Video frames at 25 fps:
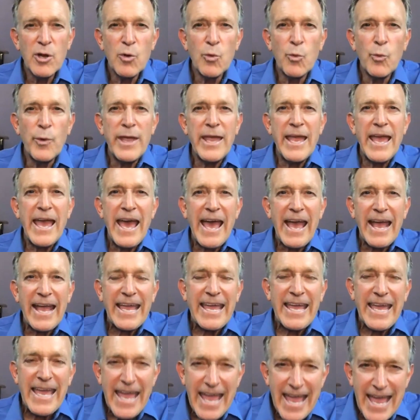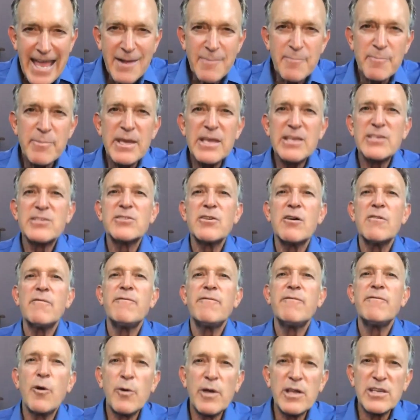we can't be so
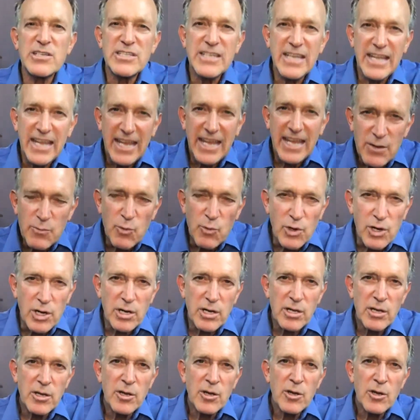focused inward.